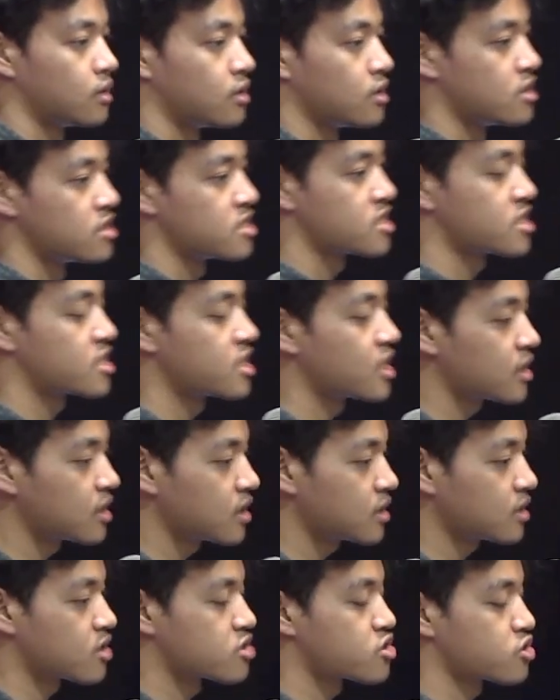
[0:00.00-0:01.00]

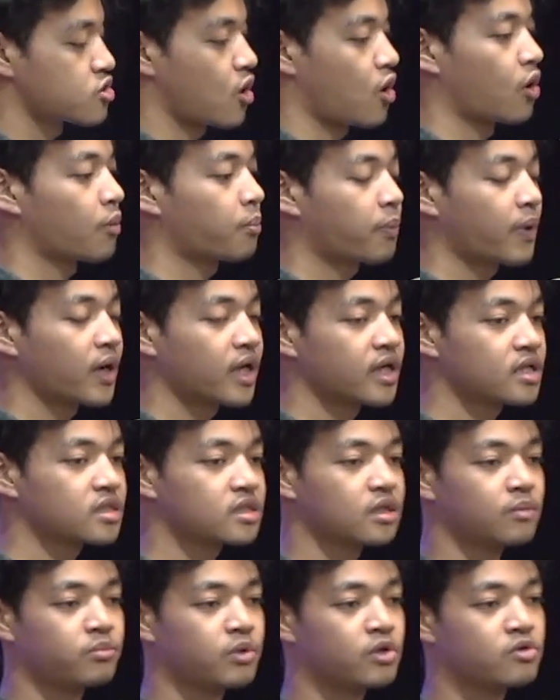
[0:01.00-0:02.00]
Singing the song, playing
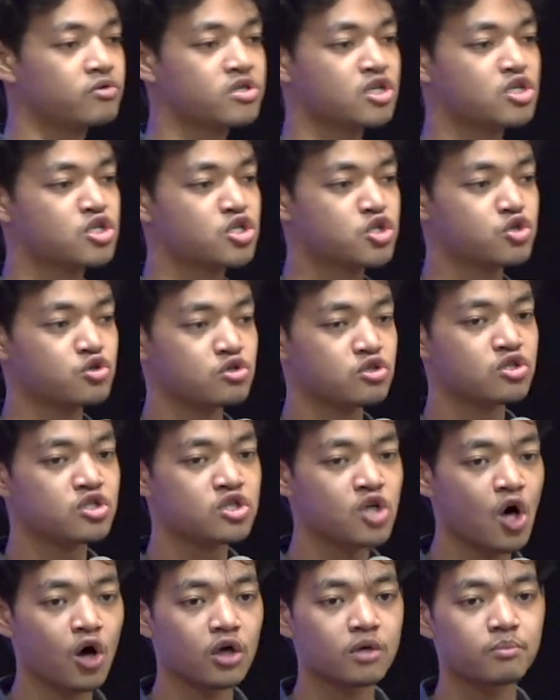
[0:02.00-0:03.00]
the music should
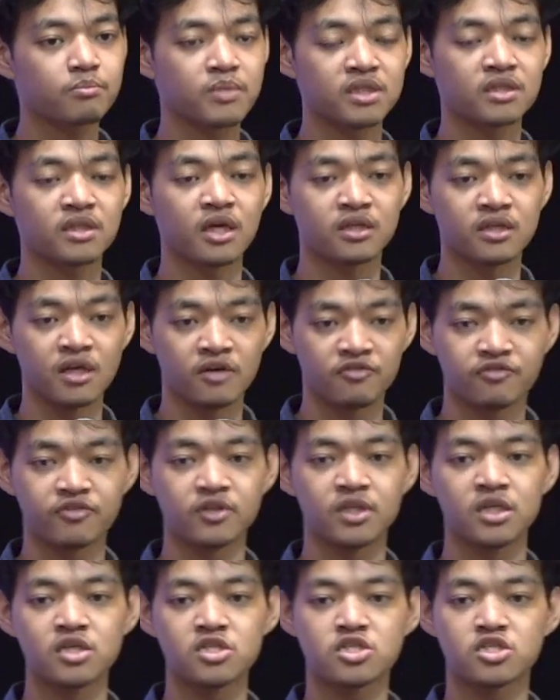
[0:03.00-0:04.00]
not be the
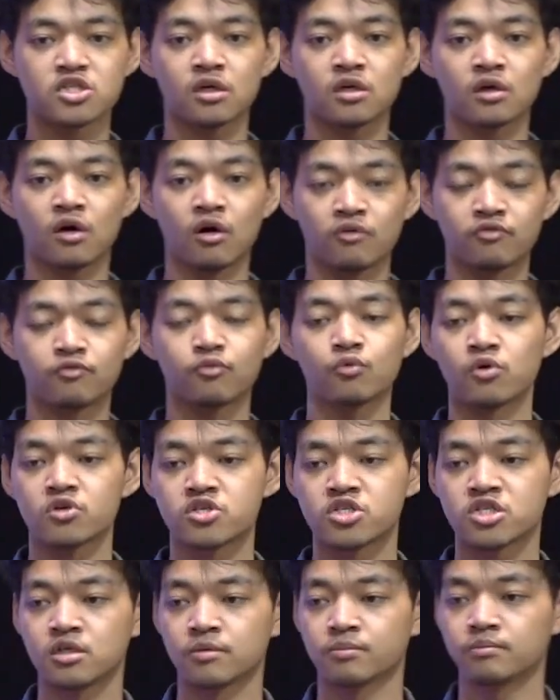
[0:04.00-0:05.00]
definition of
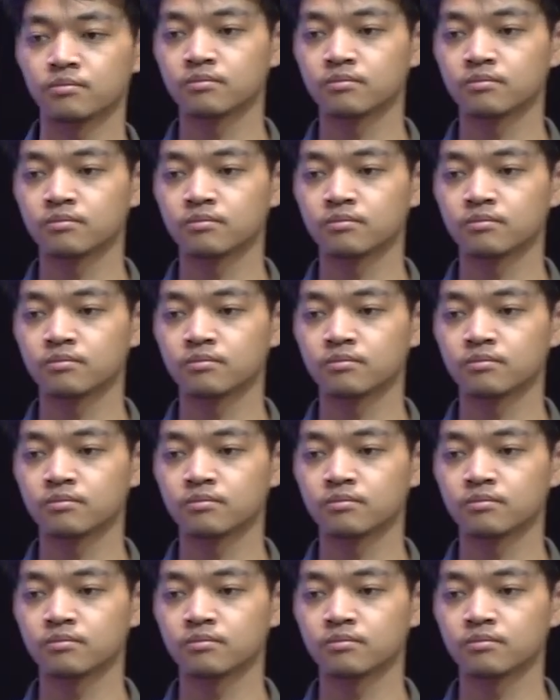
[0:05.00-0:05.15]
worship.